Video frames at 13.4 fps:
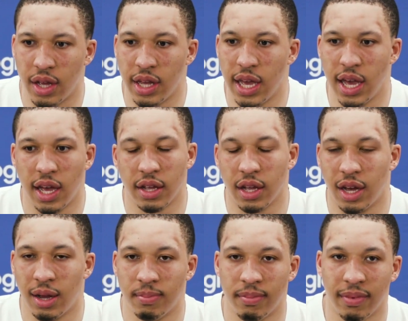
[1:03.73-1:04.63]

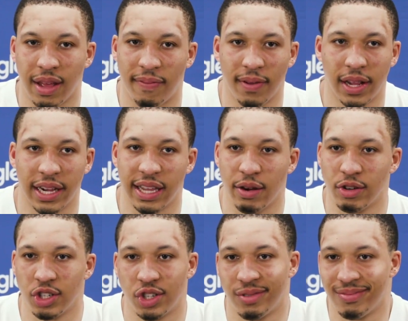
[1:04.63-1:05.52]
Yeah, I feel like they
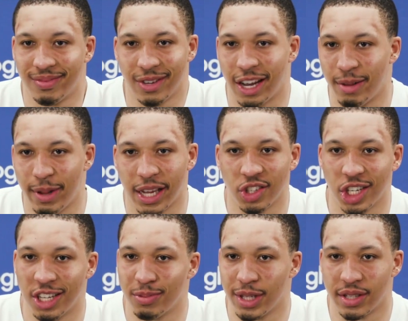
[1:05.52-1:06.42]
were just trying to make
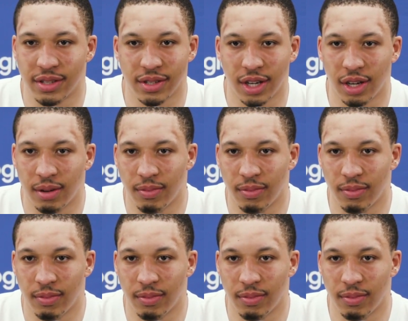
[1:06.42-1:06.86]
adjustments.